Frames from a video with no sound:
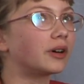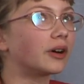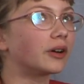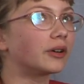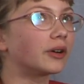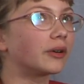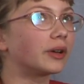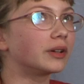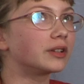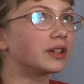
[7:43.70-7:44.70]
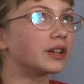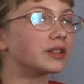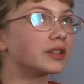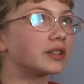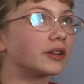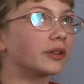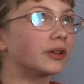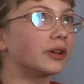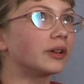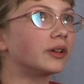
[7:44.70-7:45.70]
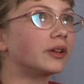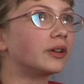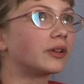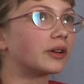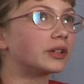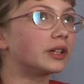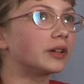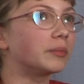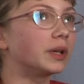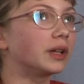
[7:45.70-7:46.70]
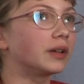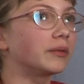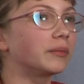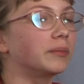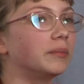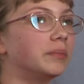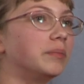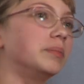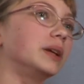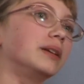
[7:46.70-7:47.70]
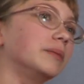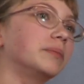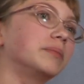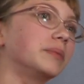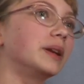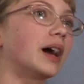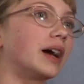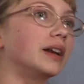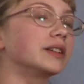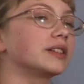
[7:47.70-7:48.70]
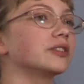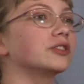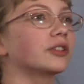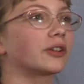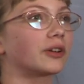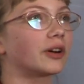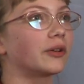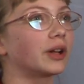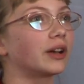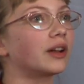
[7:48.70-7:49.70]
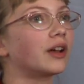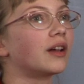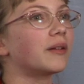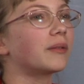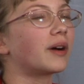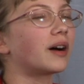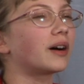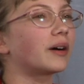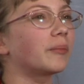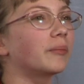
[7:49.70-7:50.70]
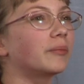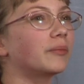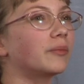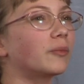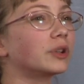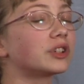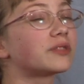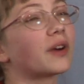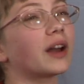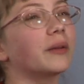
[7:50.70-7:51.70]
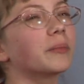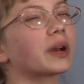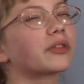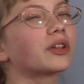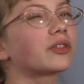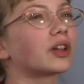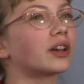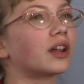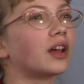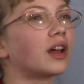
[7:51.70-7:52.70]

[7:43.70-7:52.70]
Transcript: aren't going to necessarily critique me and be nice and sugarcoat it, um, which is fine. But I think that